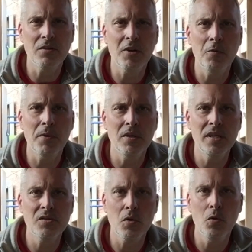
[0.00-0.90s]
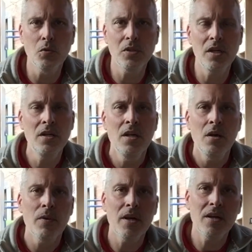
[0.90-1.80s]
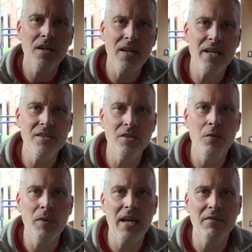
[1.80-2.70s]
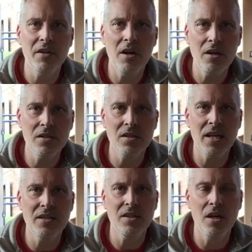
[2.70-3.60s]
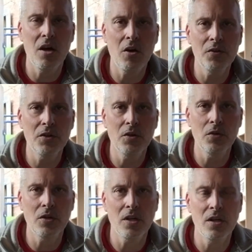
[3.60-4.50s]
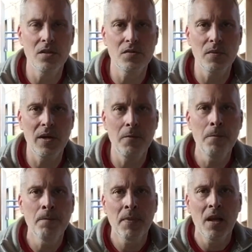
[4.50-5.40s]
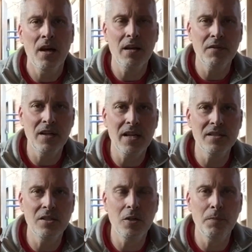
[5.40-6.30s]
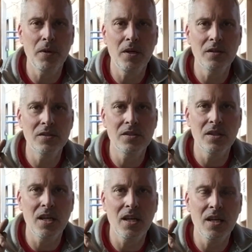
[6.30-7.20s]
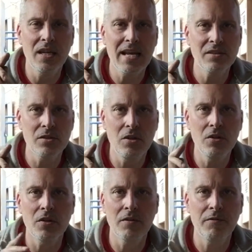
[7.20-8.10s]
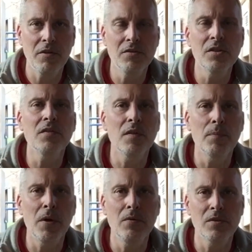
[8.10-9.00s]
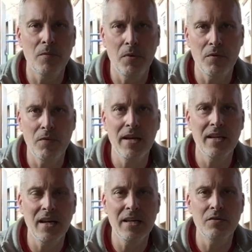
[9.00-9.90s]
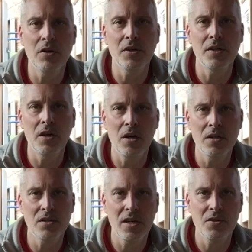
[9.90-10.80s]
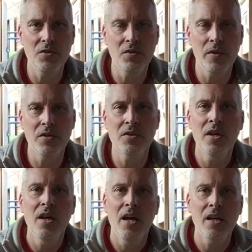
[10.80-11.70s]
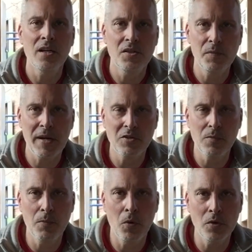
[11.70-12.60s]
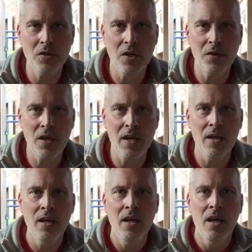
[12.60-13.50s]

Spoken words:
and the grill, but it's all done. We are connected up. We have an isolator on the cooker as well. I have connected up at the gas locker at the front of the boat. I put a regulator on, an isolation switch and an inspection point on that.